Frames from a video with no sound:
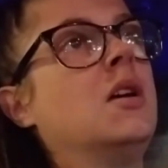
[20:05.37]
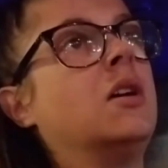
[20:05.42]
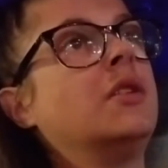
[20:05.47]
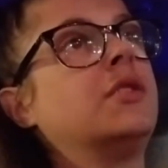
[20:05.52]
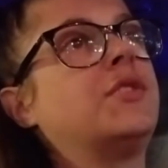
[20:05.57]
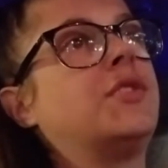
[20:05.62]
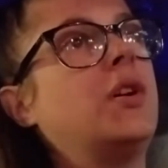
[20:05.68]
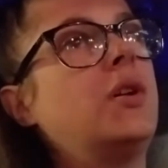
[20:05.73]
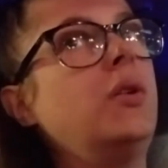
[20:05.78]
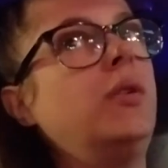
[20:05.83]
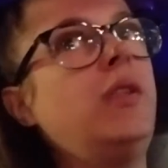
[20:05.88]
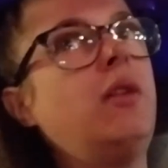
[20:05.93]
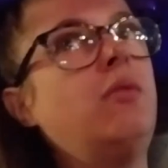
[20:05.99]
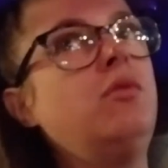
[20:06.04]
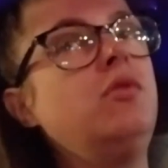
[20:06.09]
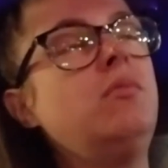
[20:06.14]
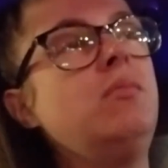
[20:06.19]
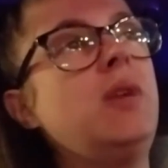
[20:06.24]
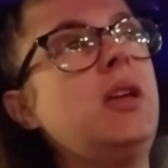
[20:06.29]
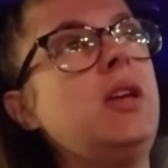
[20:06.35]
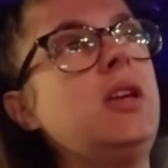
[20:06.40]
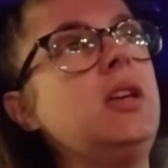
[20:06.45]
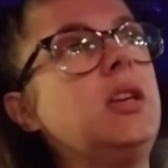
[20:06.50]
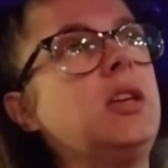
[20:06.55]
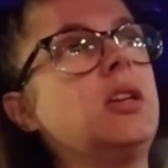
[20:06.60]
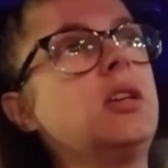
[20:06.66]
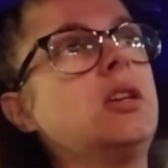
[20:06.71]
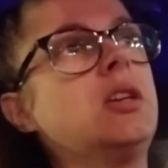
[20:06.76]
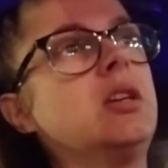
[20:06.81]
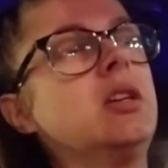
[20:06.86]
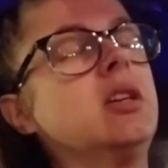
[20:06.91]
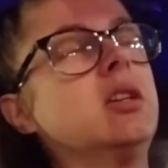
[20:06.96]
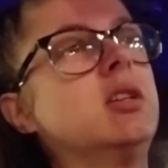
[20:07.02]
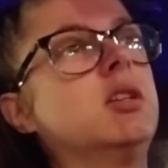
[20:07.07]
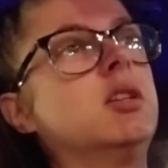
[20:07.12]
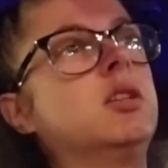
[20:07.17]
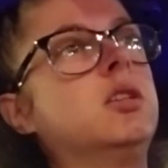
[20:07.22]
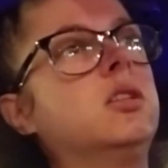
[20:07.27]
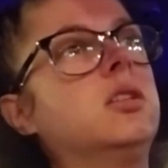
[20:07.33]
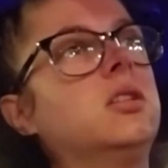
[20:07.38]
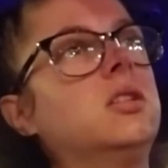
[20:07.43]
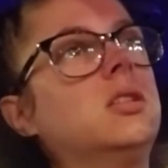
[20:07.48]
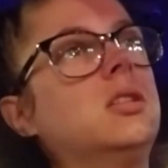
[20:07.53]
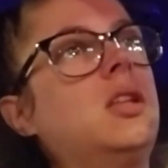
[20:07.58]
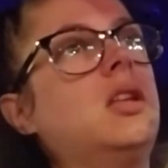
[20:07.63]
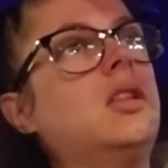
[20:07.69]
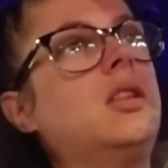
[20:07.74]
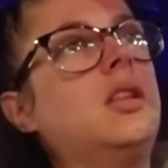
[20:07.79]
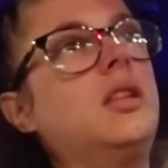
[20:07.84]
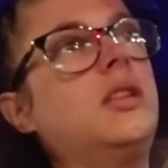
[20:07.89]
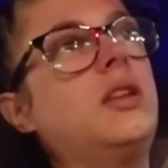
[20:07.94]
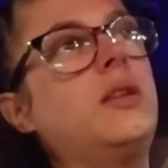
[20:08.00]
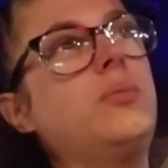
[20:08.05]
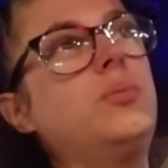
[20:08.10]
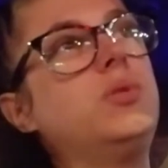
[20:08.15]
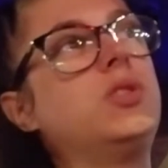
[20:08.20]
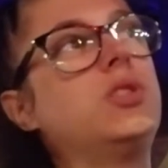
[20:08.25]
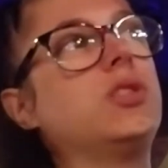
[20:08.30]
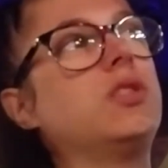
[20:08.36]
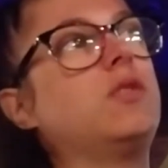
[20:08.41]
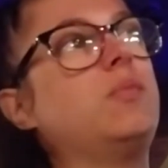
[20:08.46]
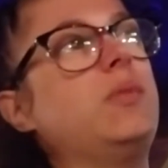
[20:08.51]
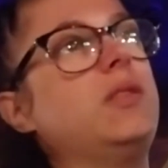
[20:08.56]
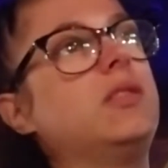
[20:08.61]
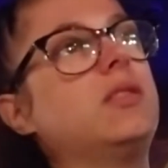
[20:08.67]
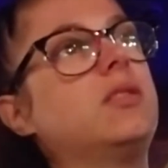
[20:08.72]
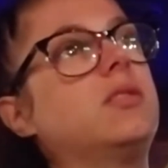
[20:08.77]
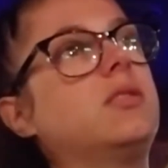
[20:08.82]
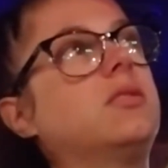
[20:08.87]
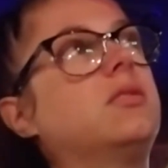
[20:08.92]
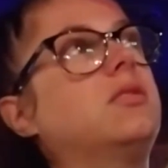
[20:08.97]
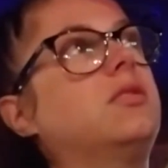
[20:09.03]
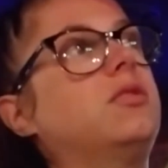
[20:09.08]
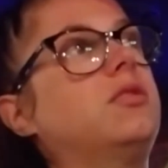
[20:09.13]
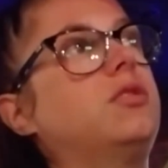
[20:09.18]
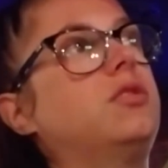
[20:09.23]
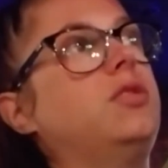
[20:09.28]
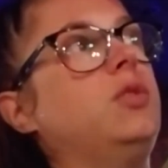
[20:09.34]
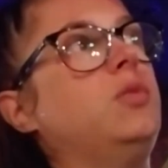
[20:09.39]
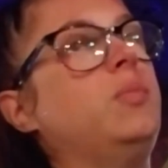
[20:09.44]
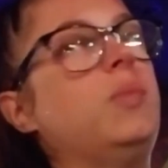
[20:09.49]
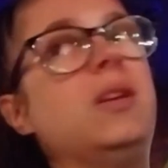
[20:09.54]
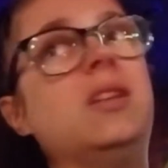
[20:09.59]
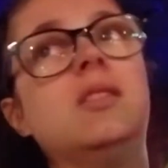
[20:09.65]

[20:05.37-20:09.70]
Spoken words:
So that would make... That would just be stupid.